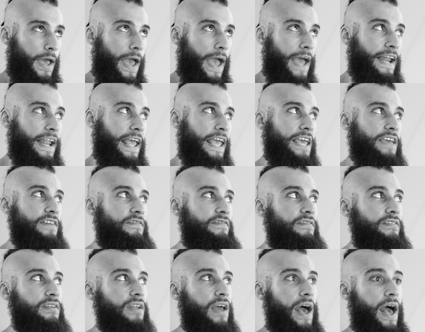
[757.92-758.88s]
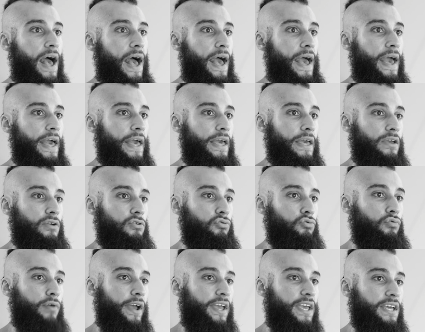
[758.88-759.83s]
And even a
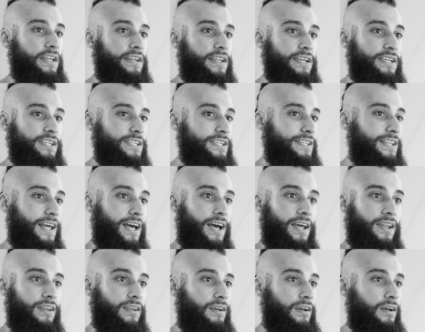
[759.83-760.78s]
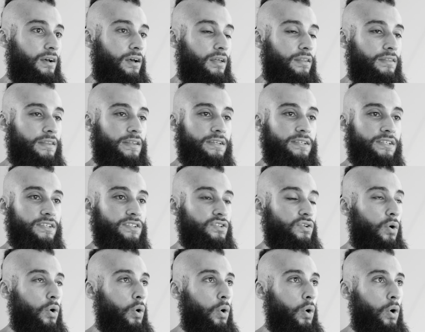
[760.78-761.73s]
recognition that this is
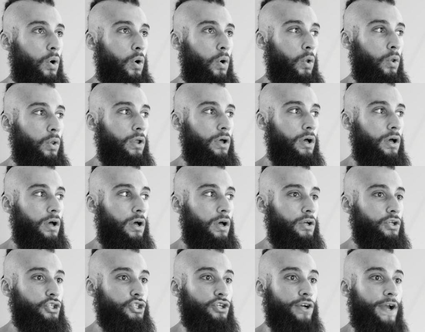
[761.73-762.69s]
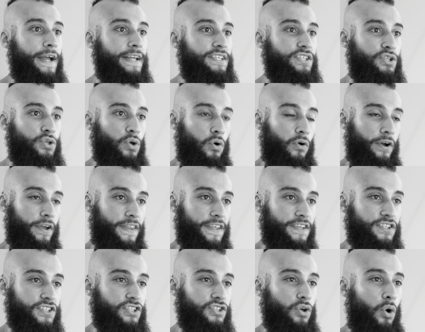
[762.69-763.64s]
all transitory,
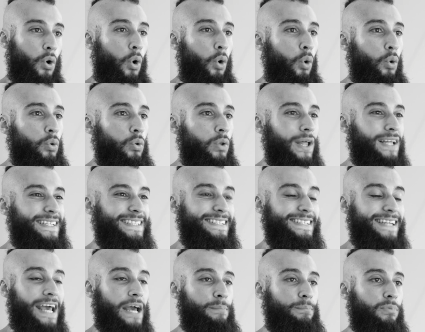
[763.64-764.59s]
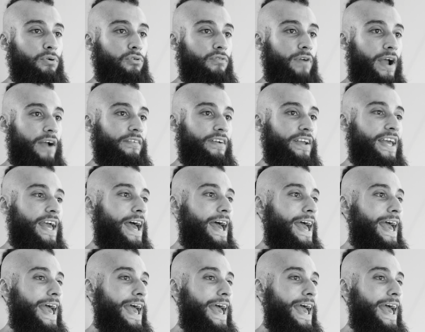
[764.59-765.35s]
this is all temporary,